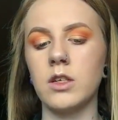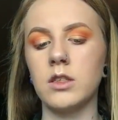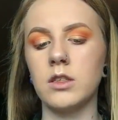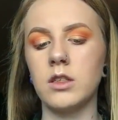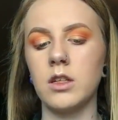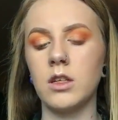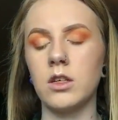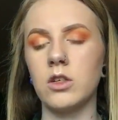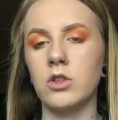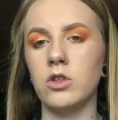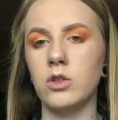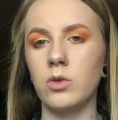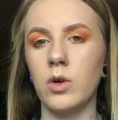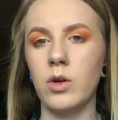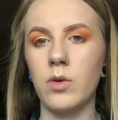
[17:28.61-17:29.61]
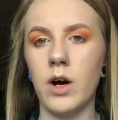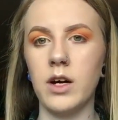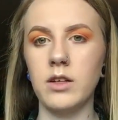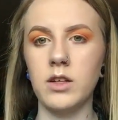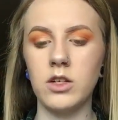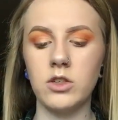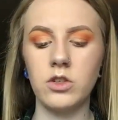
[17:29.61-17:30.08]
It's the Duo
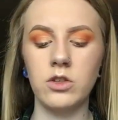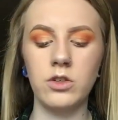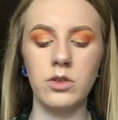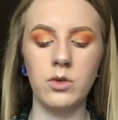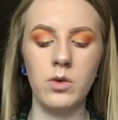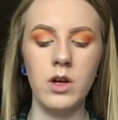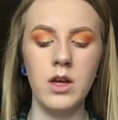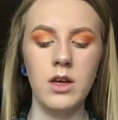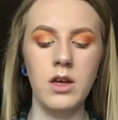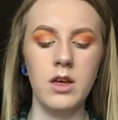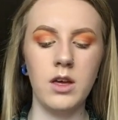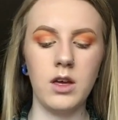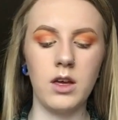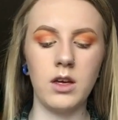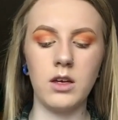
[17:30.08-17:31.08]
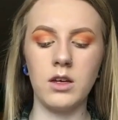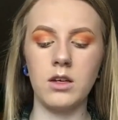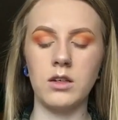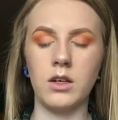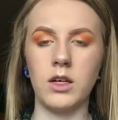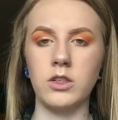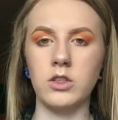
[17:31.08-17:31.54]
eyelash glue,
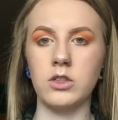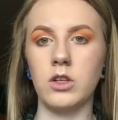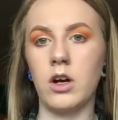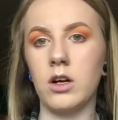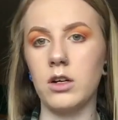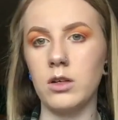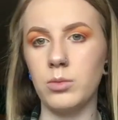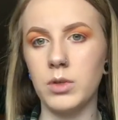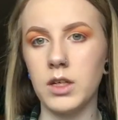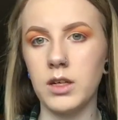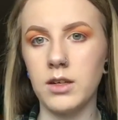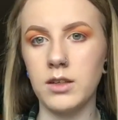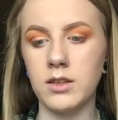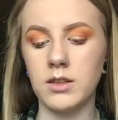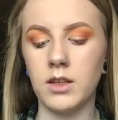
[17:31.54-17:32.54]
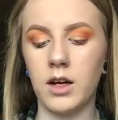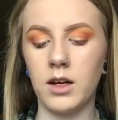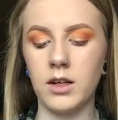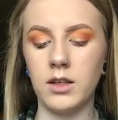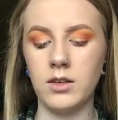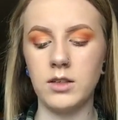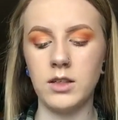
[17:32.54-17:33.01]
and I just got it because
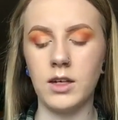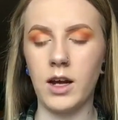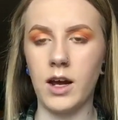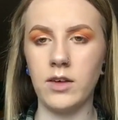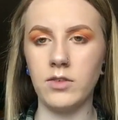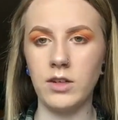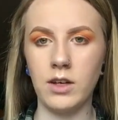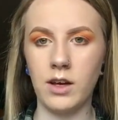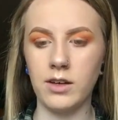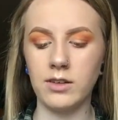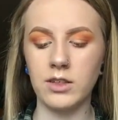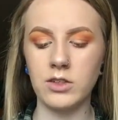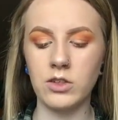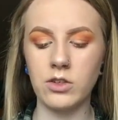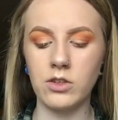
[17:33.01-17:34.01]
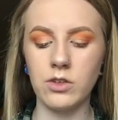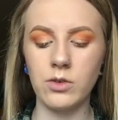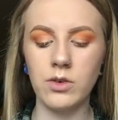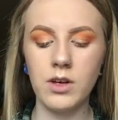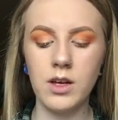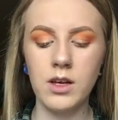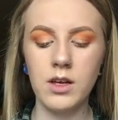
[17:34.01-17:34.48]
I didn't have any eyelash
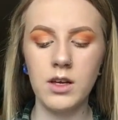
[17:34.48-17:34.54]
glue,